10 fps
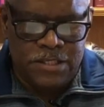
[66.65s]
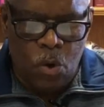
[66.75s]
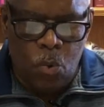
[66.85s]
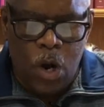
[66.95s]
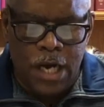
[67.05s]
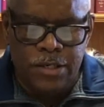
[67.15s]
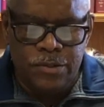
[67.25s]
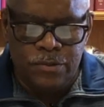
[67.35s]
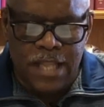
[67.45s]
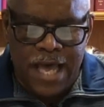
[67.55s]
who laughs
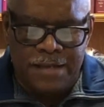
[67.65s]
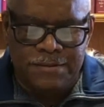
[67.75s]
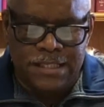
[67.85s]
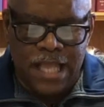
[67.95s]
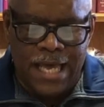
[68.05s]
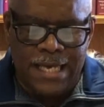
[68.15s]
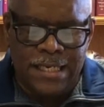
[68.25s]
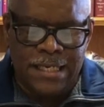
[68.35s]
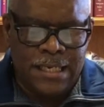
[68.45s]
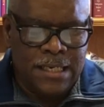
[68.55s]
like,
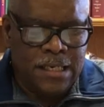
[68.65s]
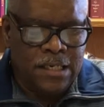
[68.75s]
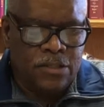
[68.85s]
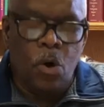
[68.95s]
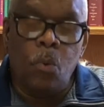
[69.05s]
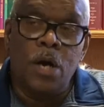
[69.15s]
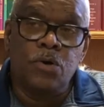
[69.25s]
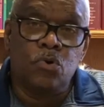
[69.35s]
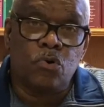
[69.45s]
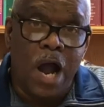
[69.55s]
no one who cries
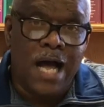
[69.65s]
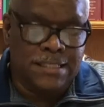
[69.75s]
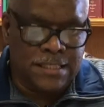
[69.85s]
like me.